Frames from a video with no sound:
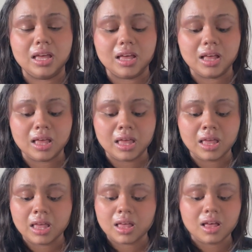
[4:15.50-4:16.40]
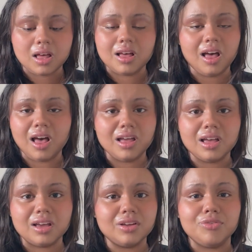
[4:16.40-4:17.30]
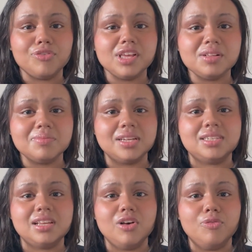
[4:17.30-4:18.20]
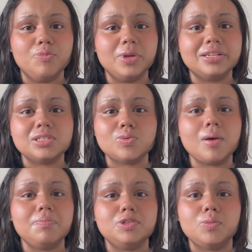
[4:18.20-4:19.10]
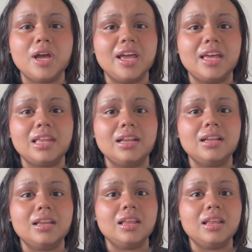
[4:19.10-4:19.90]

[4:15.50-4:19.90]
I could feel myself being swept away, and